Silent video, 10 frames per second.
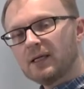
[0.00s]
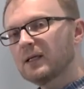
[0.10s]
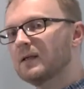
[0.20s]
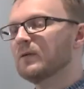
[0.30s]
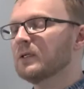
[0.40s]

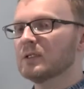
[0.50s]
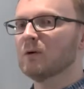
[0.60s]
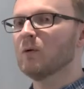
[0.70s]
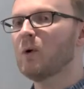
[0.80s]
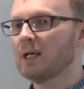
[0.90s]
Now, there is
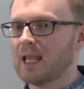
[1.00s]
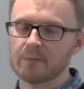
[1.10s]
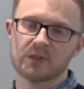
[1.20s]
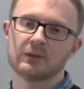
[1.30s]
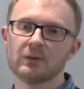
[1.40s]
no one
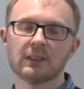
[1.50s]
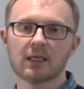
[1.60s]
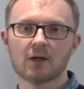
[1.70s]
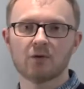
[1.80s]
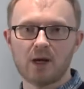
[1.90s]
absolutely
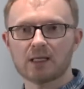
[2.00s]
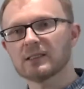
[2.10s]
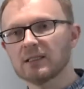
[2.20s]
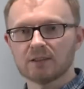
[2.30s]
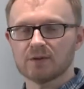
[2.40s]
correct set